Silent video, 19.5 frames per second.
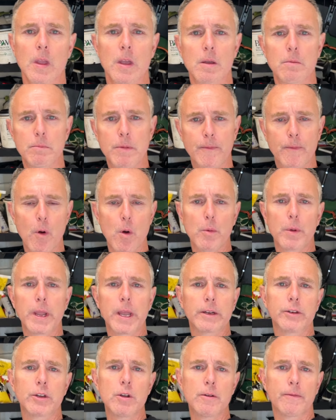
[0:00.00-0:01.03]
Before we
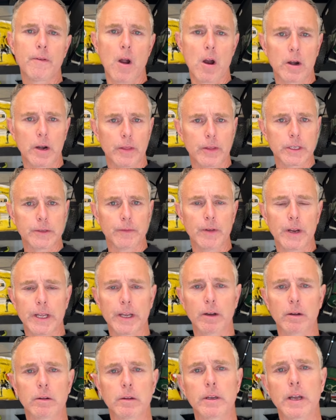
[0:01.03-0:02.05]
get too far into this
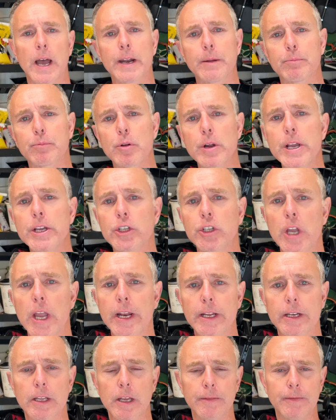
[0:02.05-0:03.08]
video, I'd appreciate
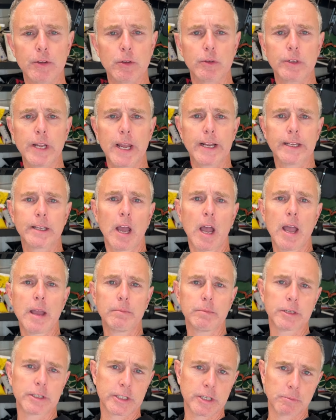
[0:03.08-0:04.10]
it if you'd take time
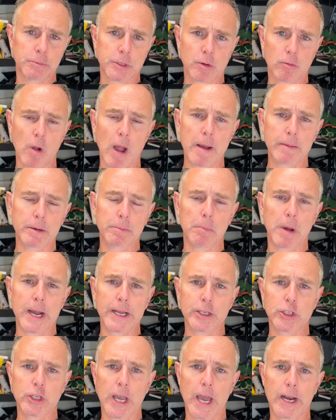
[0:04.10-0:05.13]
to subscribe to my
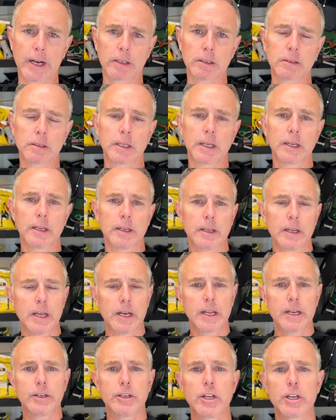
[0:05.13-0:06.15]
channel. In
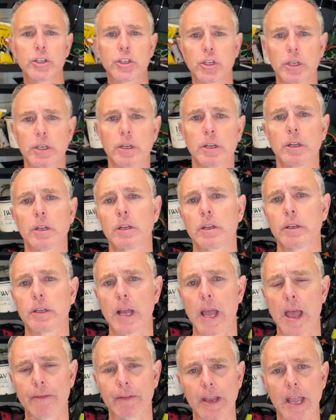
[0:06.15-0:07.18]
addition to
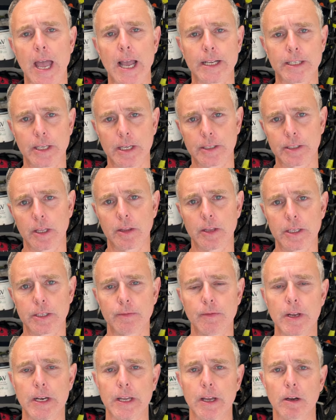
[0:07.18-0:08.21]
having access to this
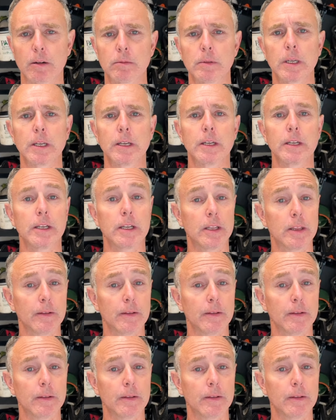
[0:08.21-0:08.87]
video in the